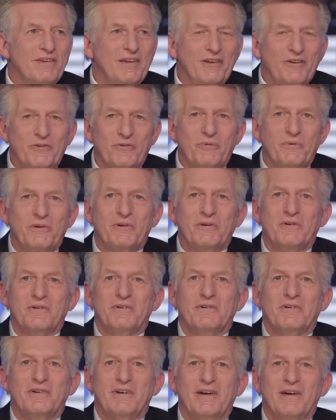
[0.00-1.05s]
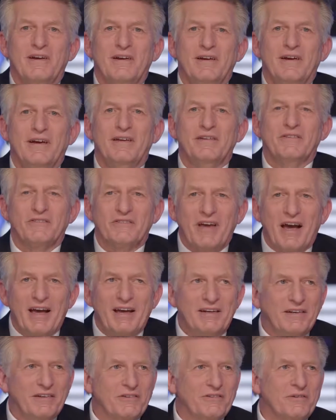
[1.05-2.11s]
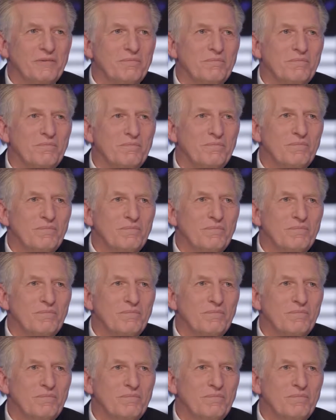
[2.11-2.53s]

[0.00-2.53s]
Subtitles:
Israel and Zionism